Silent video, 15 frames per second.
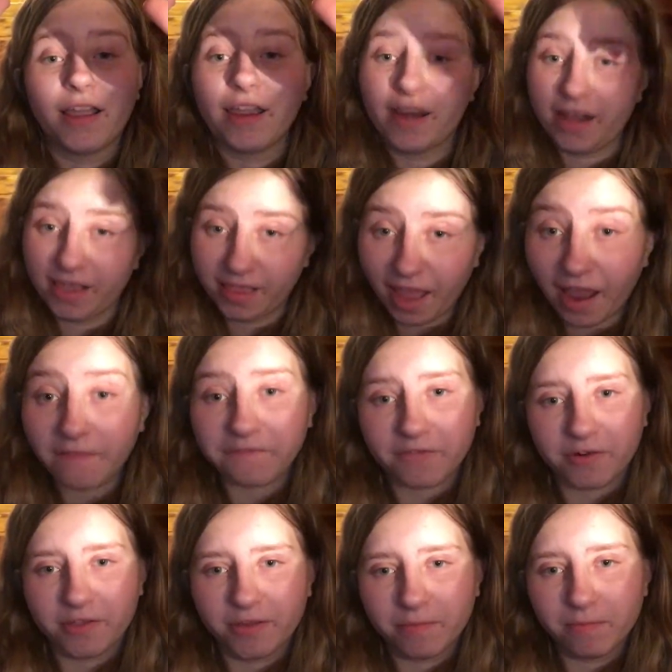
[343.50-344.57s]
Getting that
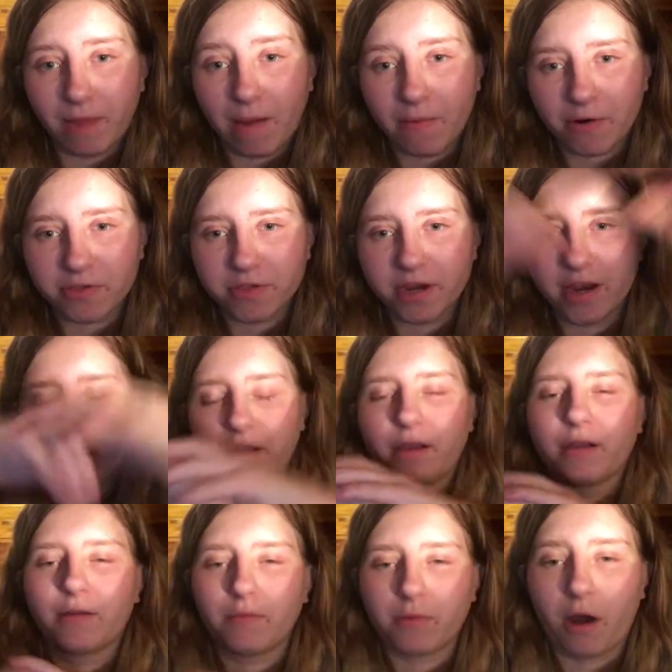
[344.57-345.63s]
for my birthday,
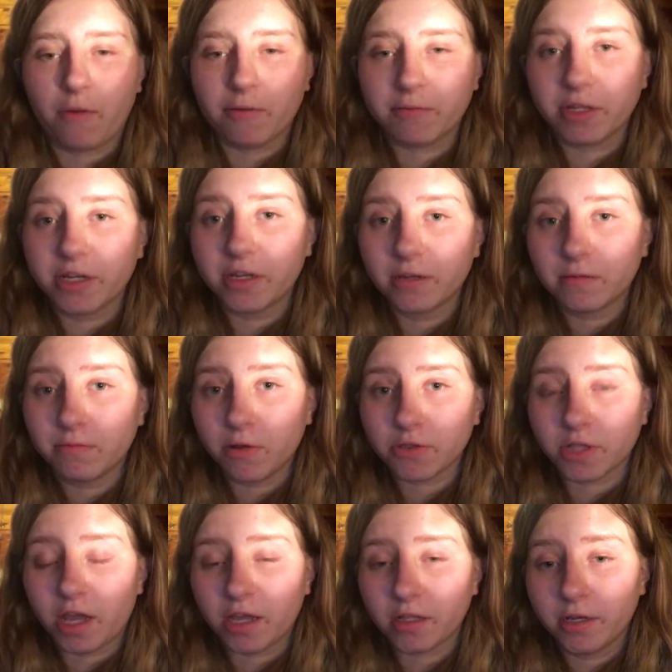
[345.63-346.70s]
probably, most
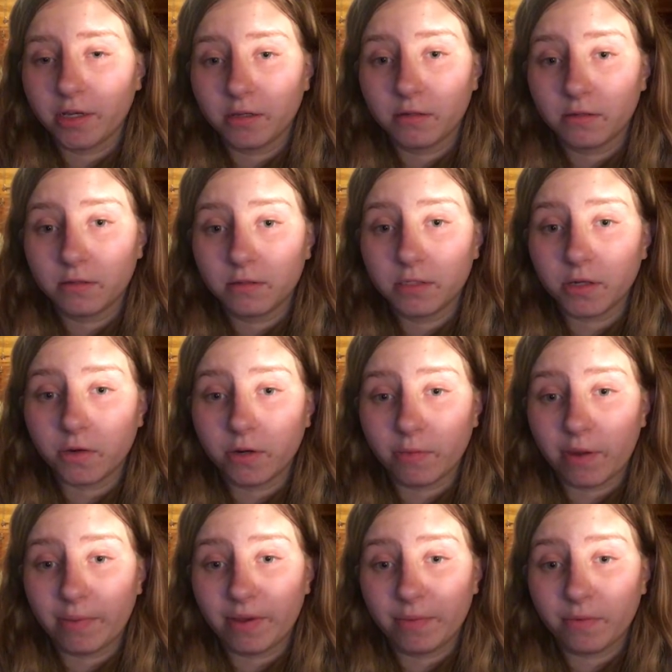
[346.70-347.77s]
likely, knowing
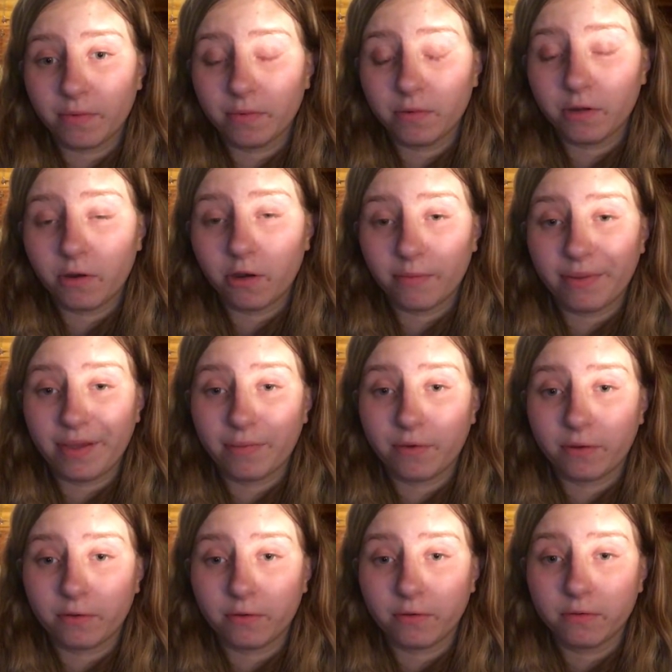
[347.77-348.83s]
people